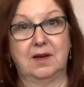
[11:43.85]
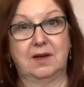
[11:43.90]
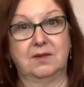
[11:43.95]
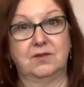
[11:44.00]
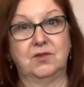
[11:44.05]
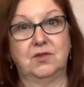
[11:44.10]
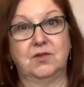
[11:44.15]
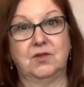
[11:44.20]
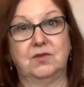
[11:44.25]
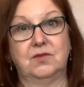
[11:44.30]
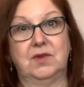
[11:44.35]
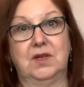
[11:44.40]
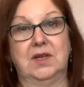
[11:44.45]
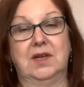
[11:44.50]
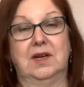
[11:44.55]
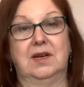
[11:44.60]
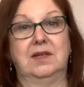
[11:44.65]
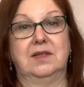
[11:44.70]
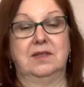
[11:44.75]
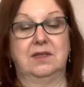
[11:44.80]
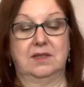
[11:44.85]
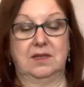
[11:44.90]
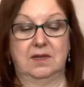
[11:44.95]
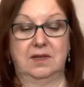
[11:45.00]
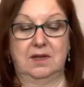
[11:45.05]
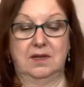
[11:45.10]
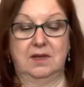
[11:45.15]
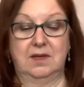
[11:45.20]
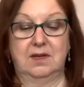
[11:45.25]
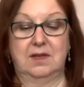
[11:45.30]
I just realised
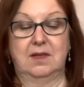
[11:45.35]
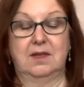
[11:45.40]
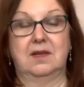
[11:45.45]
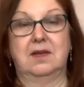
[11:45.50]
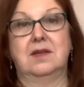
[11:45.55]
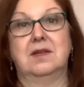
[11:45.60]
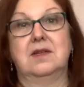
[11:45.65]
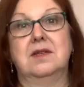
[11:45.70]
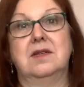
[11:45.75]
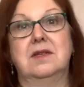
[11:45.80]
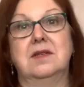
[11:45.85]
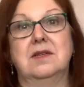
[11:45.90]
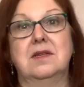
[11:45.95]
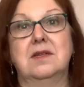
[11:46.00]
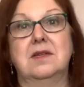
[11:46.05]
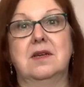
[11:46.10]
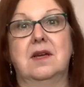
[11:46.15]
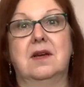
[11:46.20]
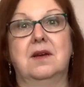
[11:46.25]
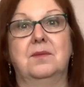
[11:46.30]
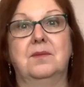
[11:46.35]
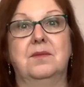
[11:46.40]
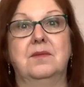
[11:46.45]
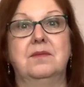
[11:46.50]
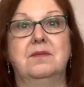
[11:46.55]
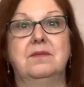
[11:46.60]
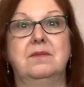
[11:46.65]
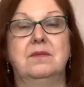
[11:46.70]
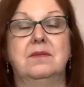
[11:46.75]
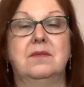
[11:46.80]
that I
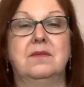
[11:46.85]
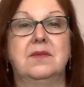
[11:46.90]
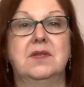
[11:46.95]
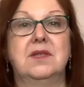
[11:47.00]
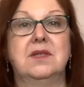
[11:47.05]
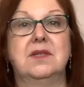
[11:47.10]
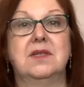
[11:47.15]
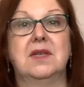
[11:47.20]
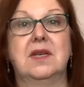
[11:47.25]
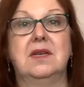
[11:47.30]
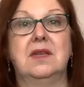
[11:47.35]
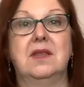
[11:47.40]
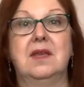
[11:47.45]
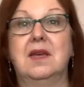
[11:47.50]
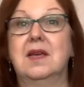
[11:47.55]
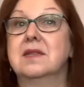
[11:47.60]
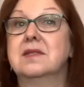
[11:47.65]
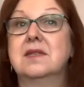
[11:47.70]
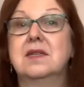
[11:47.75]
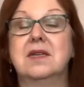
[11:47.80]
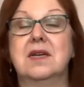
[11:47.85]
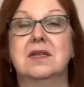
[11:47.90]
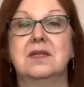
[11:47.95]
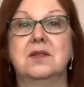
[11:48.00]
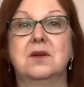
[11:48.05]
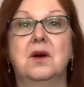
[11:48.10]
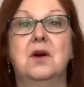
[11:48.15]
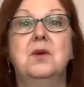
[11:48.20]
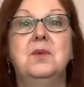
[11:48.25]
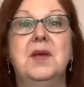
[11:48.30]
didn't say anything yesterday,
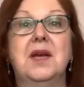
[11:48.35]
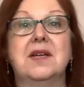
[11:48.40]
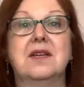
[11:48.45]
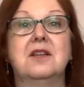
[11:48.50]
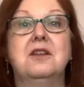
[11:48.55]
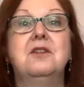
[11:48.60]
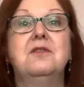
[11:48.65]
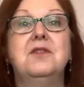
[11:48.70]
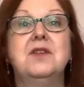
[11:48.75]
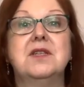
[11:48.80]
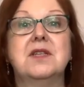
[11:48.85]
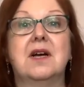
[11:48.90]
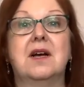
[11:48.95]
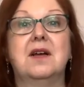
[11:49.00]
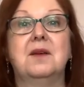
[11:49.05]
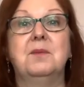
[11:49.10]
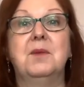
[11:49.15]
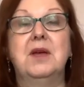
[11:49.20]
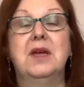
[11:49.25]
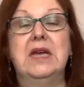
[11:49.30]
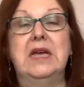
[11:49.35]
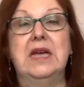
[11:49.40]
so I hope you had a lovely time